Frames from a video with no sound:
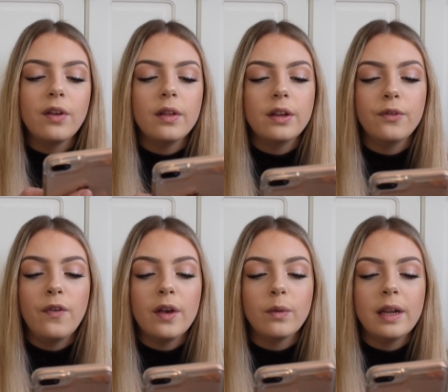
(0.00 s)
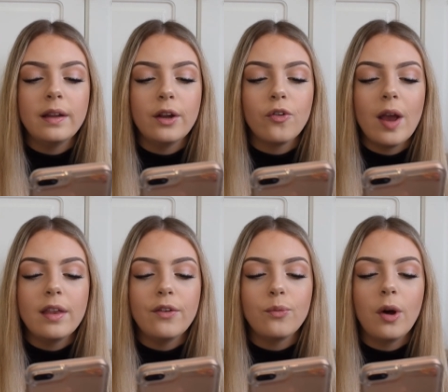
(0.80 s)
So this is the first one is in grey,
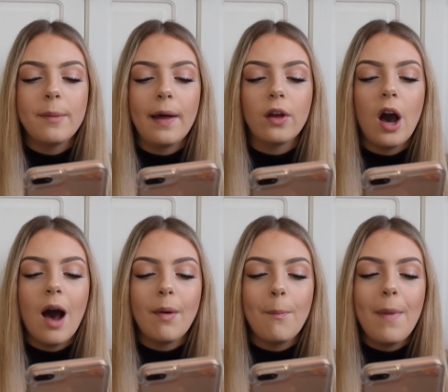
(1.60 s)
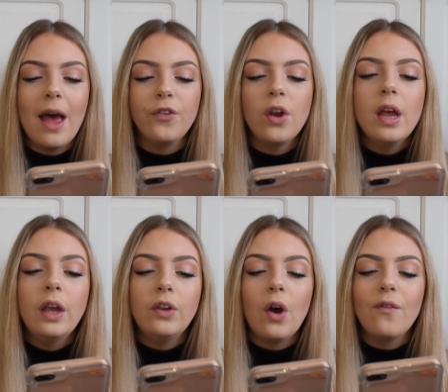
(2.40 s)
the different one about the carbon mesh
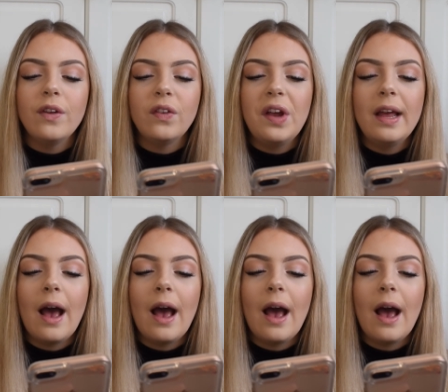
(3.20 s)
is obviously,